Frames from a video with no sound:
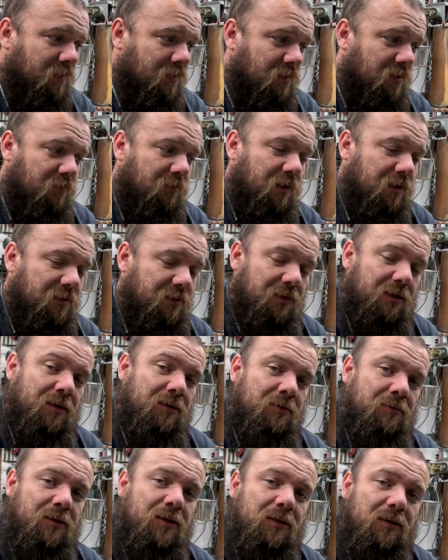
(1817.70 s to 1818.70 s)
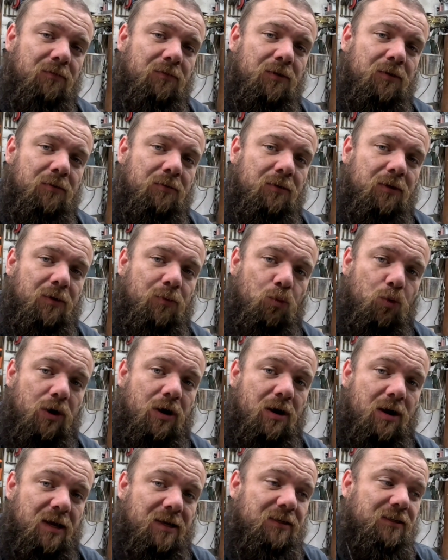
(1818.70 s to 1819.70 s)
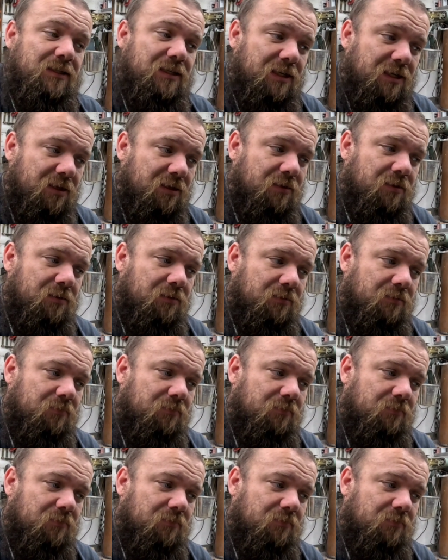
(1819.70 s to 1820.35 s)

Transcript: I would like to lay underneath of it, and where I did